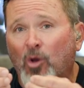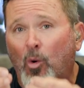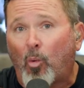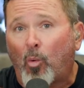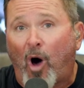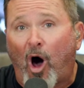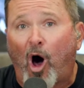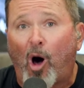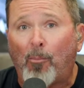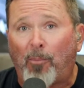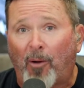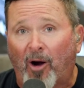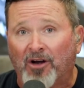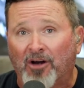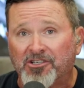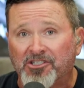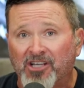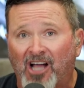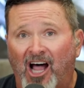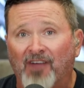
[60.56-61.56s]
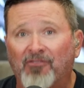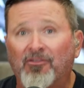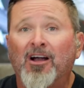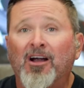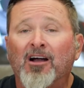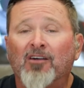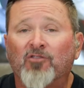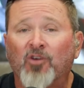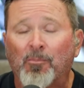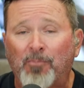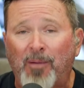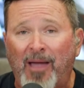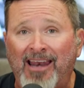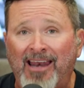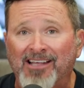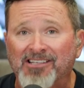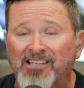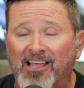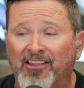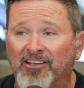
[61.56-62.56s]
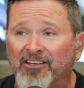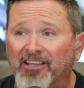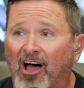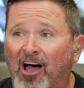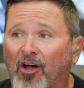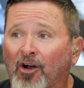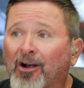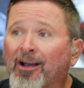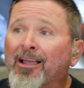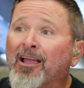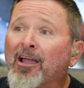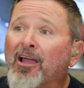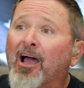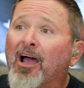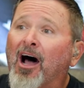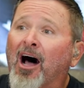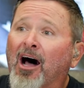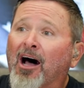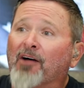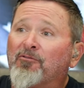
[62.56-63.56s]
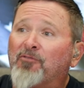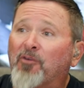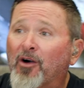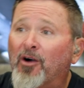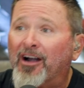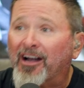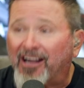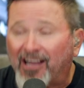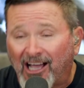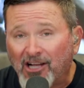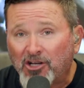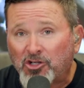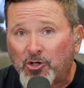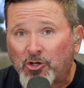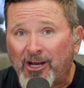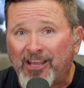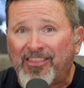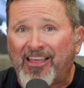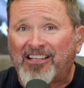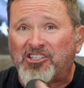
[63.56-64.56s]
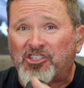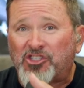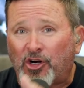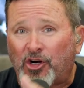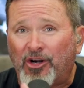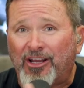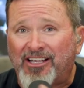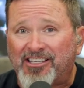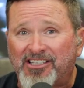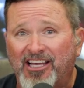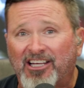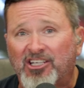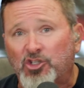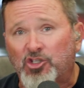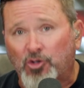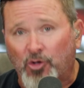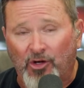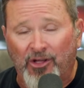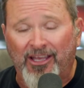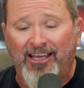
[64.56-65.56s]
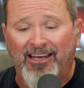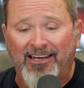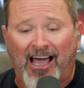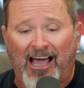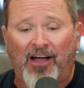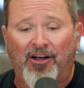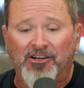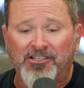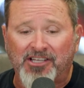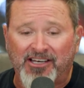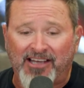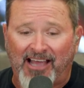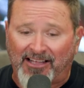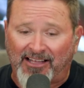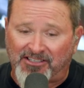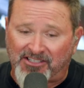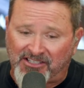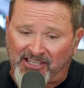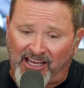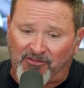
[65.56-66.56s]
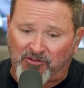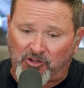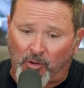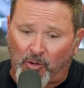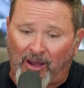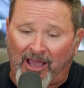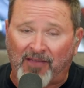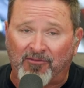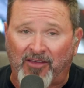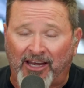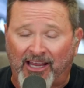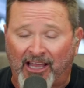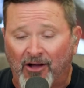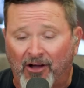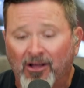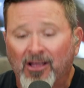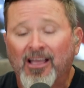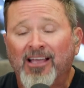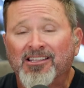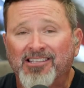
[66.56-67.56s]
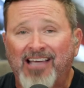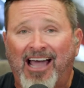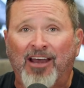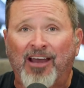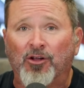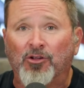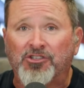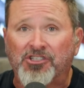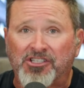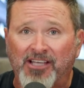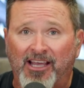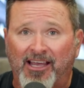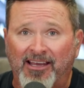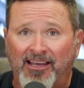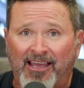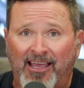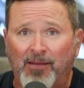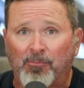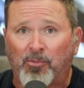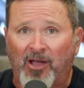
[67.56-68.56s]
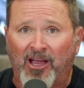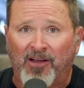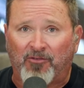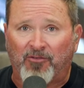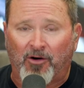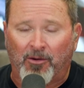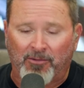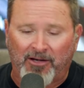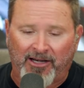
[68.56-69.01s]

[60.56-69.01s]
the wall parts off for pennies on the dollar. Uh, for a country that's $36 trillion in debt. Steve Touay video titled Sickening. Play for